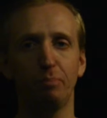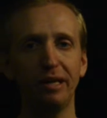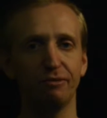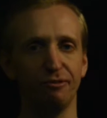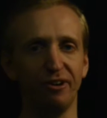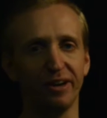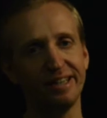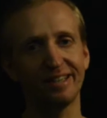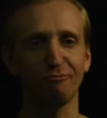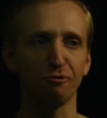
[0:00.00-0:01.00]
piece of
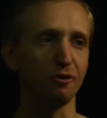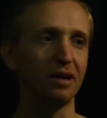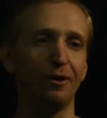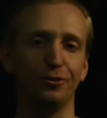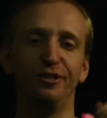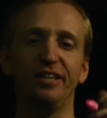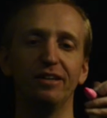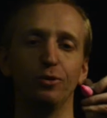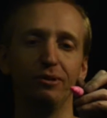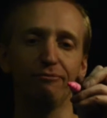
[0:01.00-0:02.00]
advice for how to
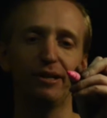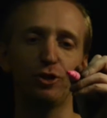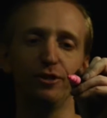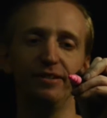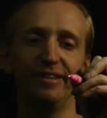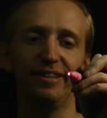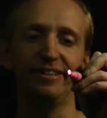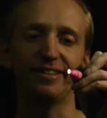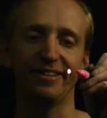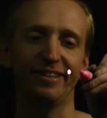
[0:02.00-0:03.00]
deal with friction
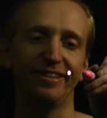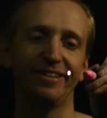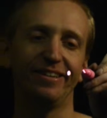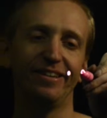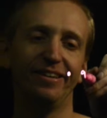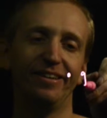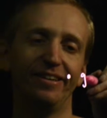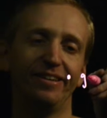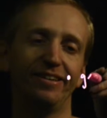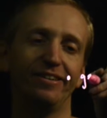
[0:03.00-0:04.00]
is uh,
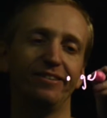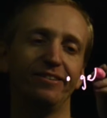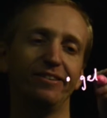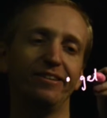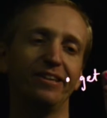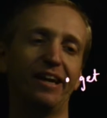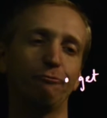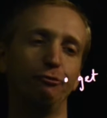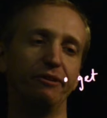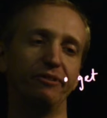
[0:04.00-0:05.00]

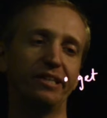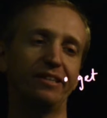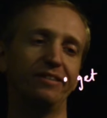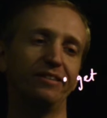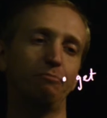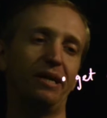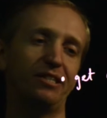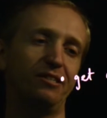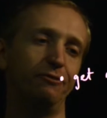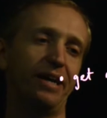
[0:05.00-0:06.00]
get rid of it as
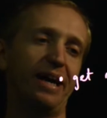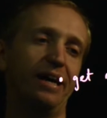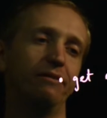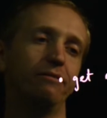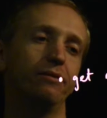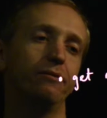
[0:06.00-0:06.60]
best you can.